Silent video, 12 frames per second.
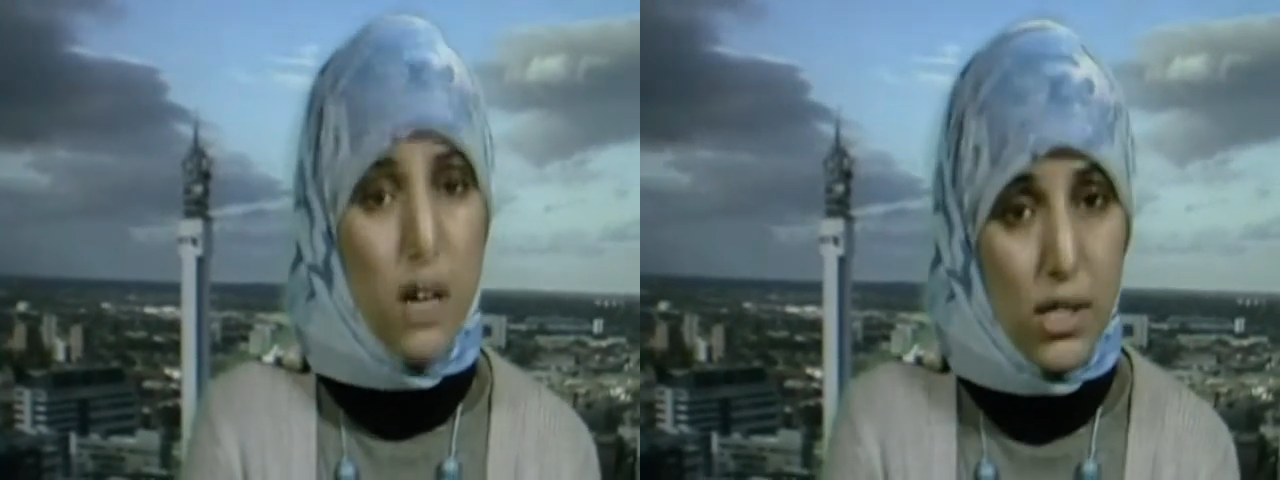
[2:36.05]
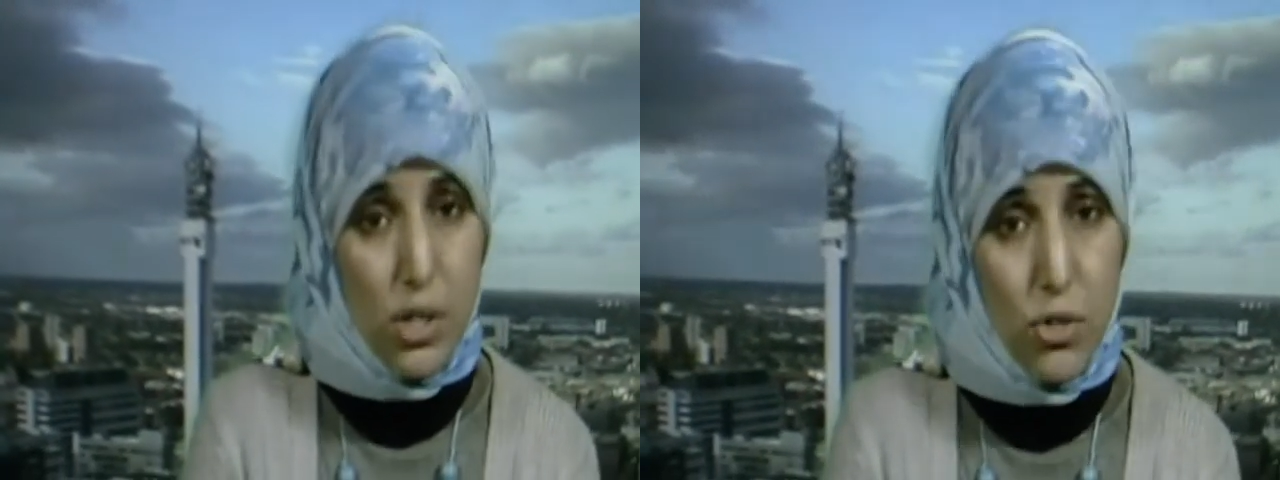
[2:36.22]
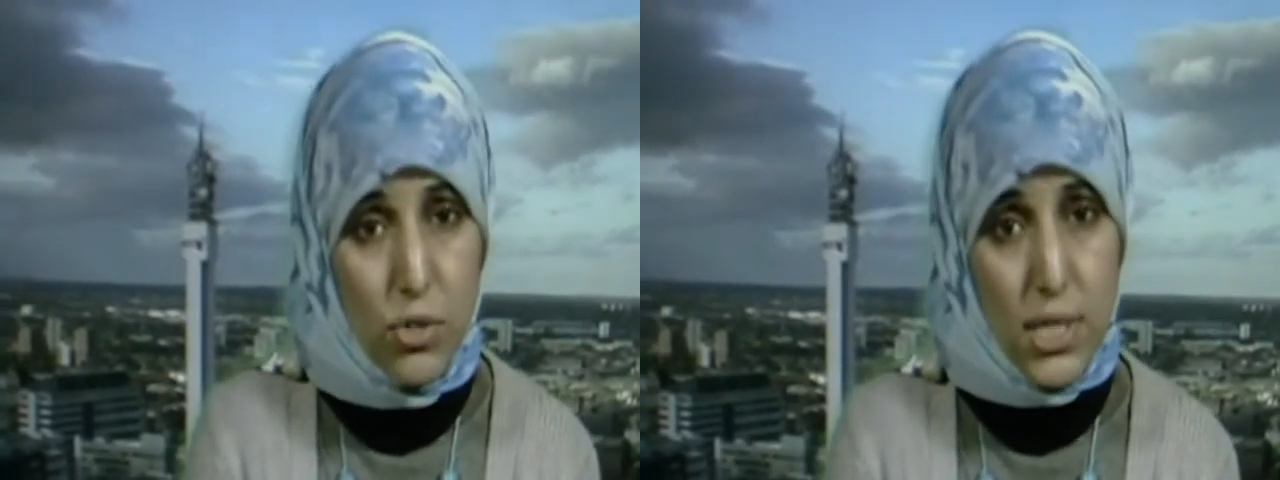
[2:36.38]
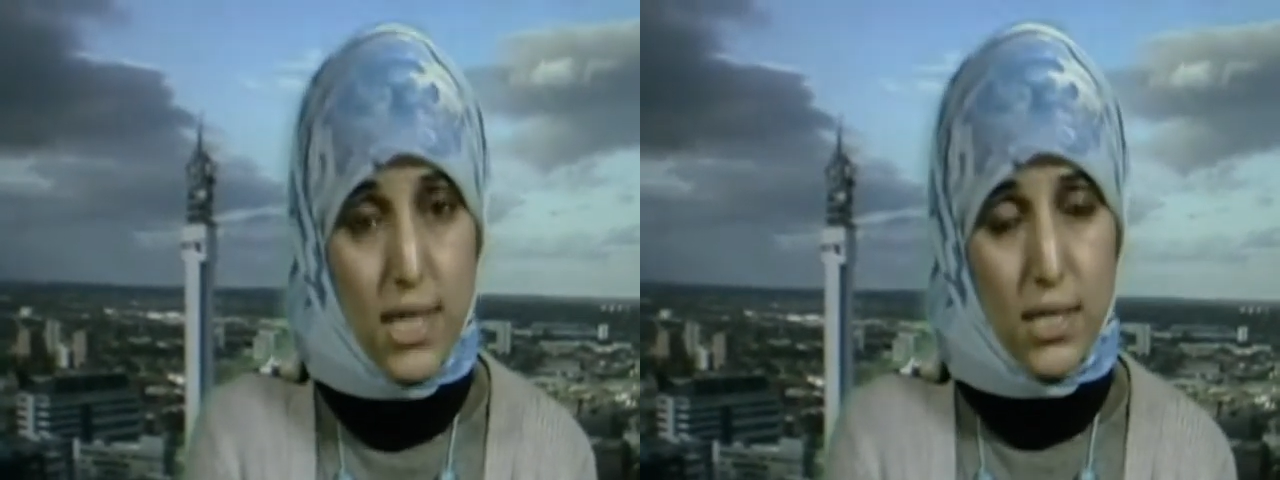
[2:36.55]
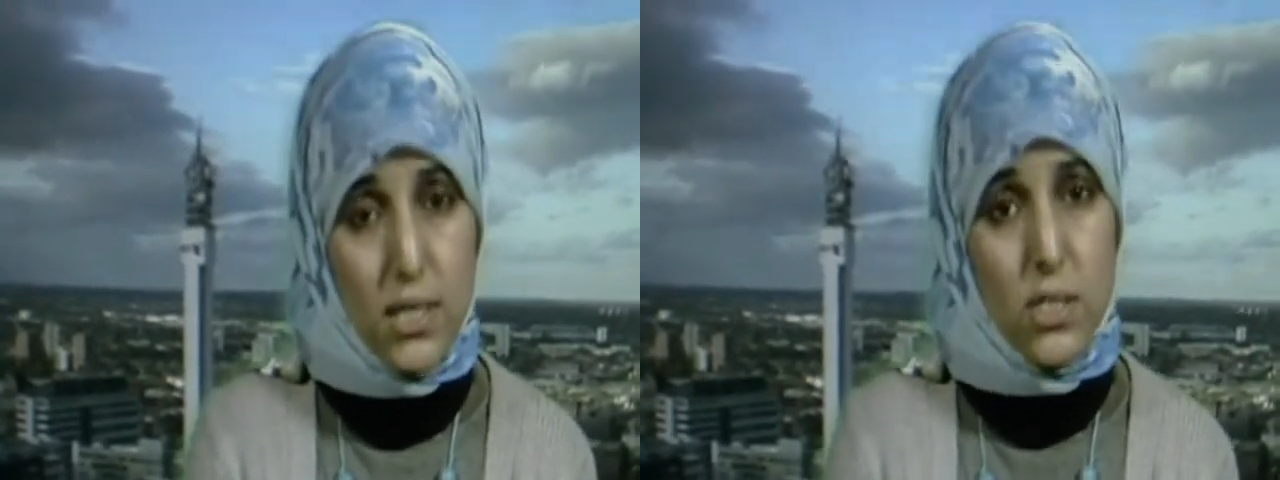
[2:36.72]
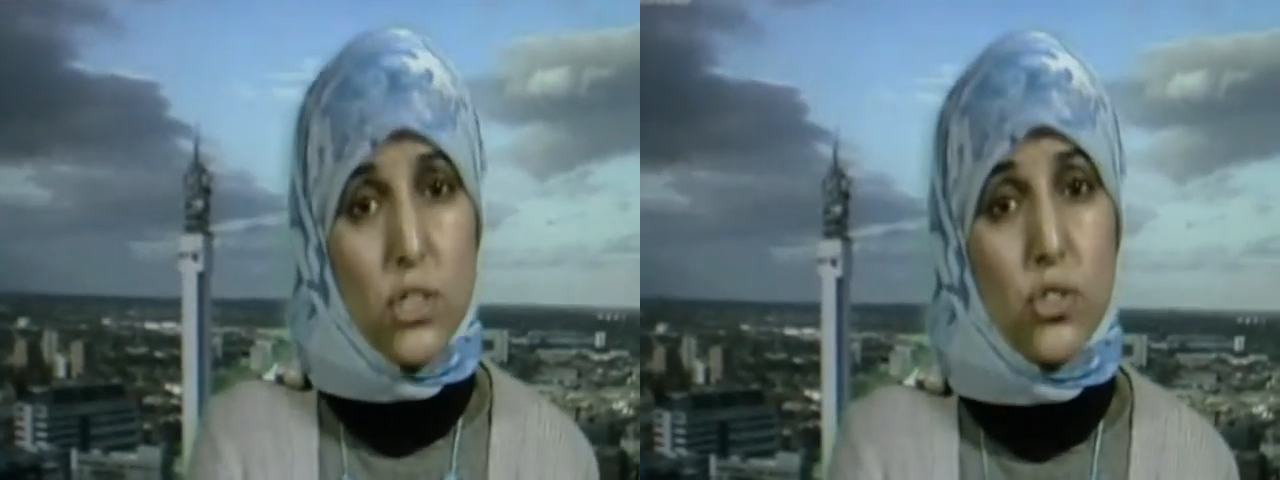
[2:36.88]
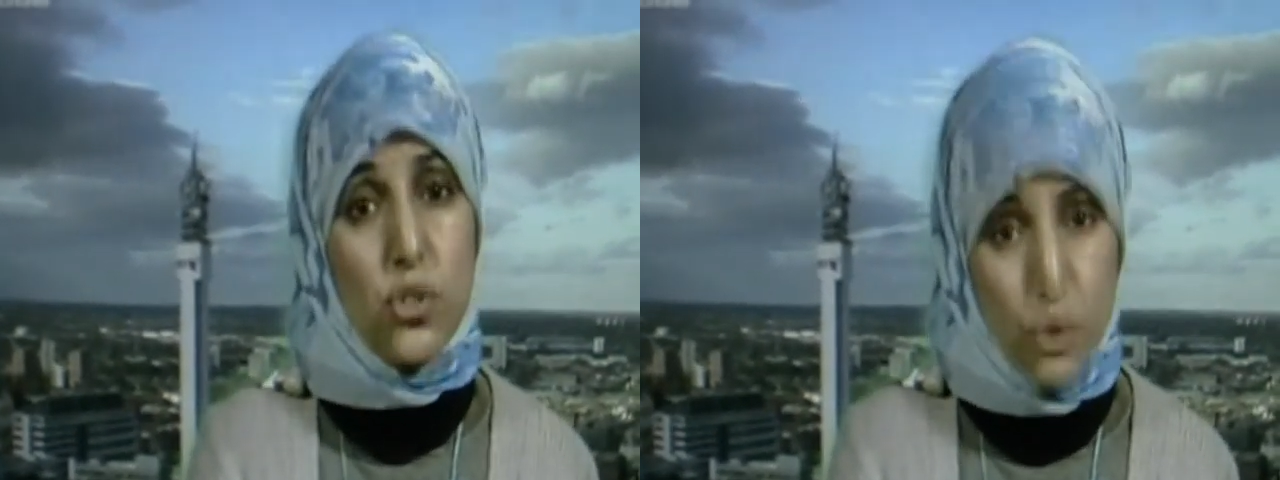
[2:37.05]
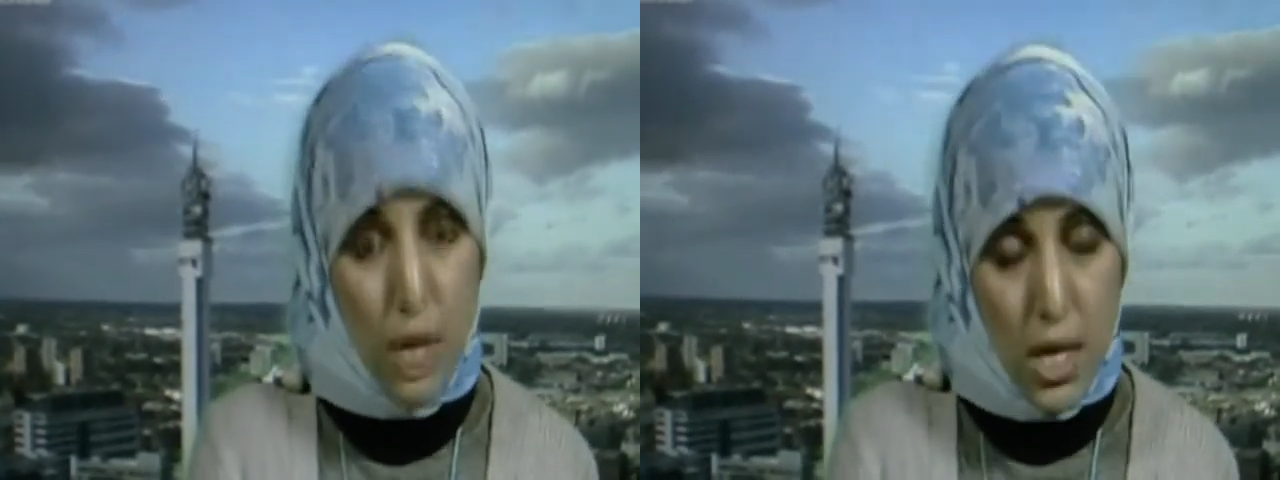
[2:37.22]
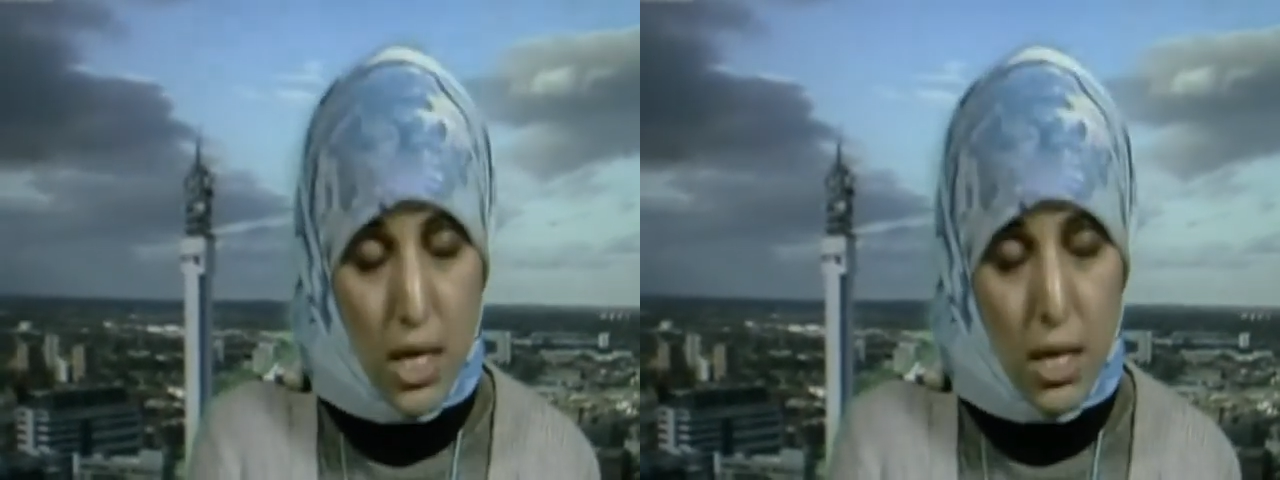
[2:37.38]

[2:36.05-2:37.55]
I contacted her to